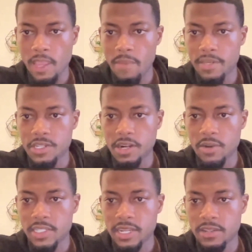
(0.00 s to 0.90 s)
I've been trying to
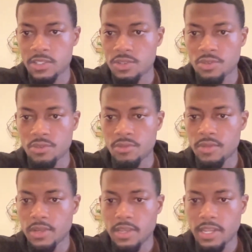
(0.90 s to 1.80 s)
reach out to
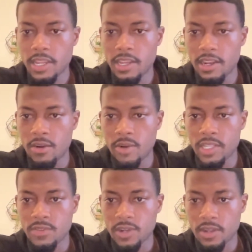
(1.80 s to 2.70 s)
Kenya
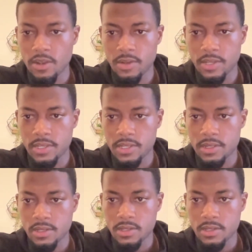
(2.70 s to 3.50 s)
Airways for the longest.